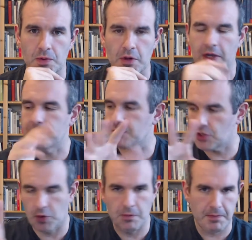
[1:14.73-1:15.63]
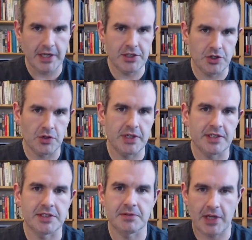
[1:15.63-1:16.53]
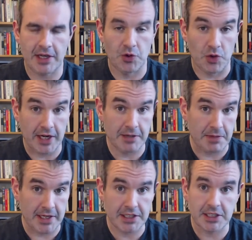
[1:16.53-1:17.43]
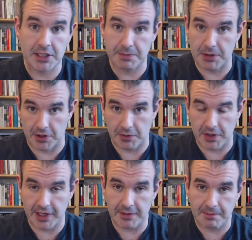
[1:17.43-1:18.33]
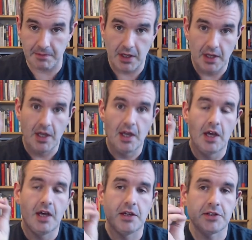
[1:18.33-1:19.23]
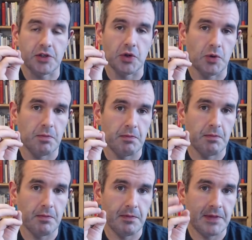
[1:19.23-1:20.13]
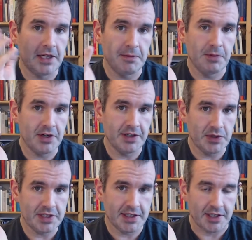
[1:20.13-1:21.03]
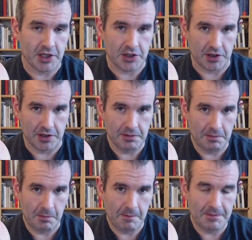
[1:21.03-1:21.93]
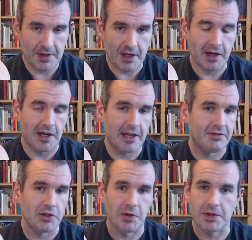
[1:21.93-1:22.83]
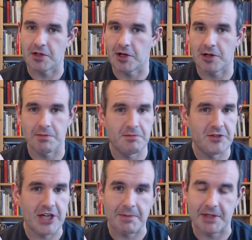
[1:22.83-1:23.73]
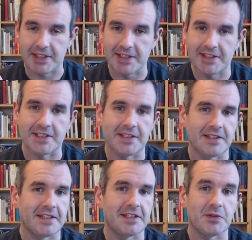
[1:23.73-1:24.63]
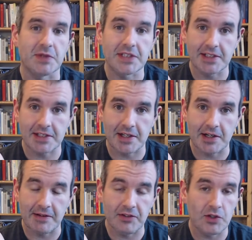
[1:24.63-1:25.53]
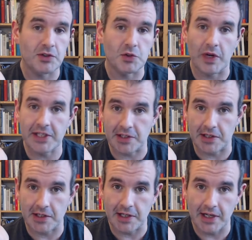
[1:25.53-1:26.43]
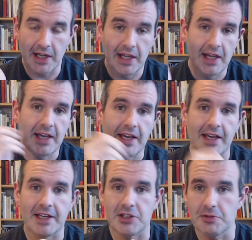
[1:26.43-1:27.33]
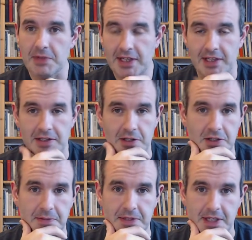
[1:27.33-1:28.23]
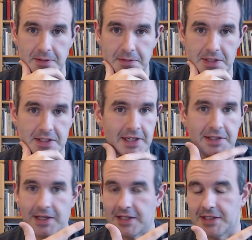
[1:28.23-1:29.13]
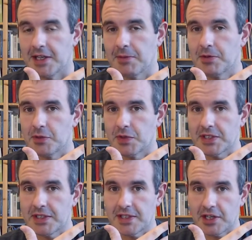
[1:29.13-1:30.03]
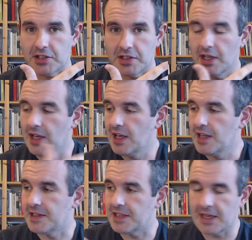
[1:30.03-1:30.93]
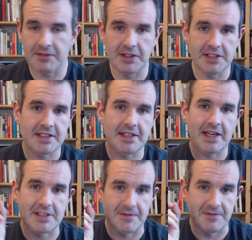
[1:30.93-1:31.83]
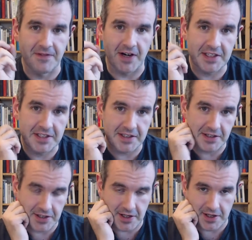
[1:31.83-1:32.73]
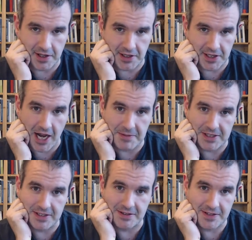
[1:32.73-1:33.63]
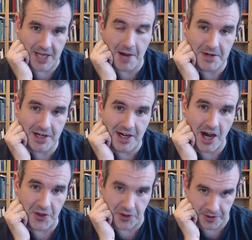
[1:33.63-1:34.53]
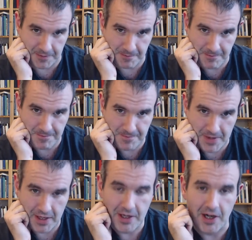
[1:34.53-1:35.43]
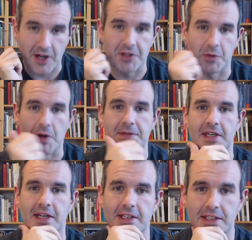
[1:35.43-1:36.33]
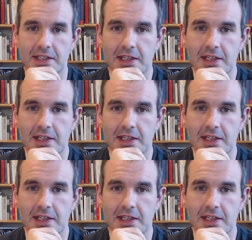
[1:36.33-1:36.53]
Baijiu is a grain-based spirit, right? So they don't put it in the whiskey section. Even though there are Japanese and Indian whiskeys there, even though there's White Dog and New Make in there sometimes, they did not put in the whiskey section. They did have it listed as vodka, other on their website.